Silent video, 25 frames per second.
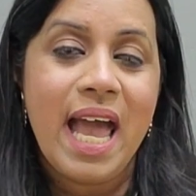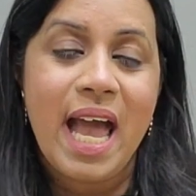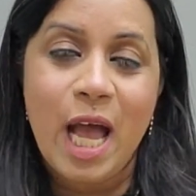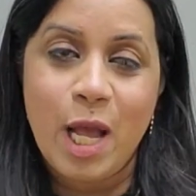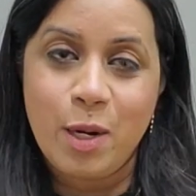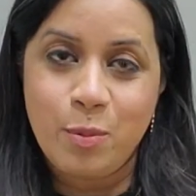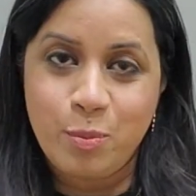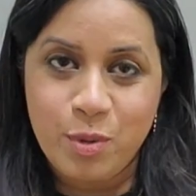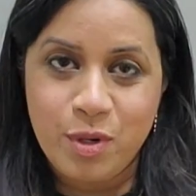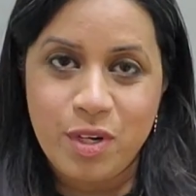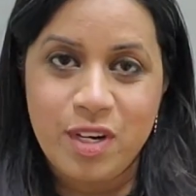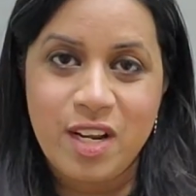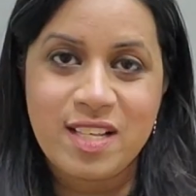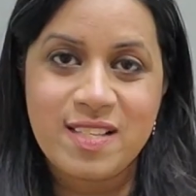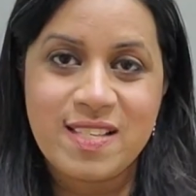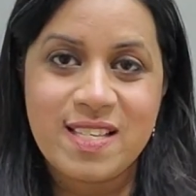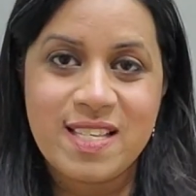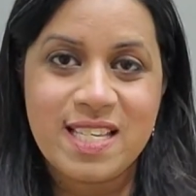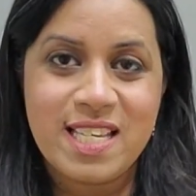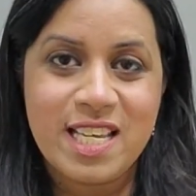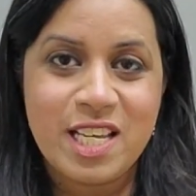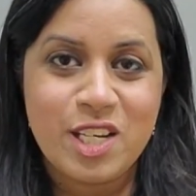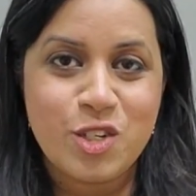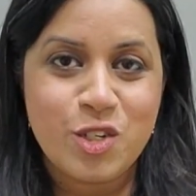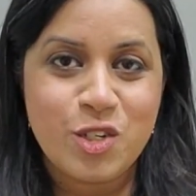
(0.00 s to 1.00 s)
and
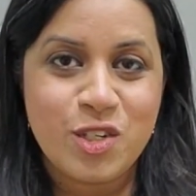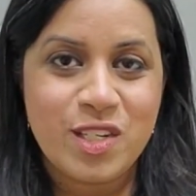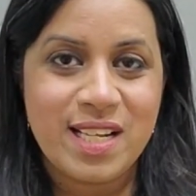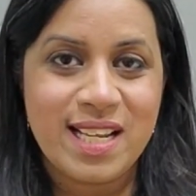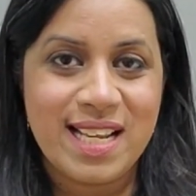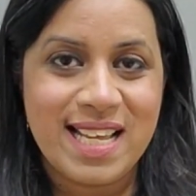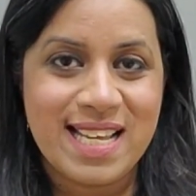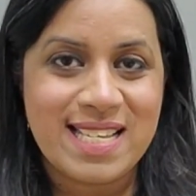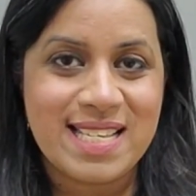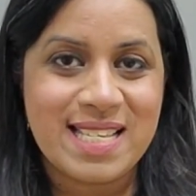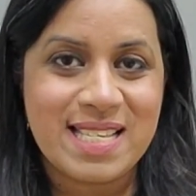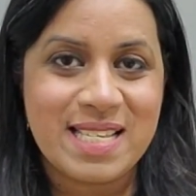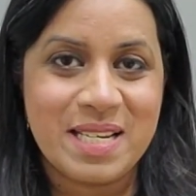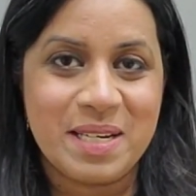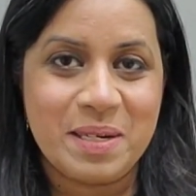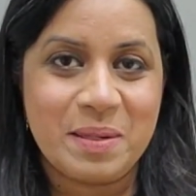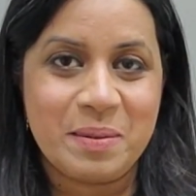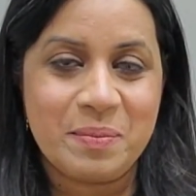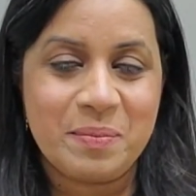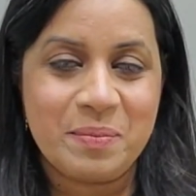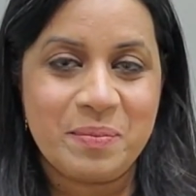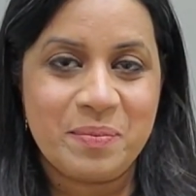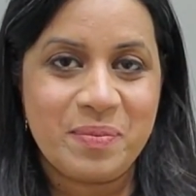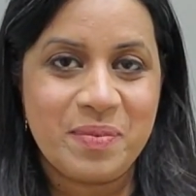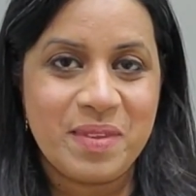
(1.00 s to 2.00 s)
pronunciation
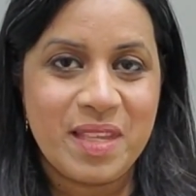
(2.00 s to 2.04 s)
lesson.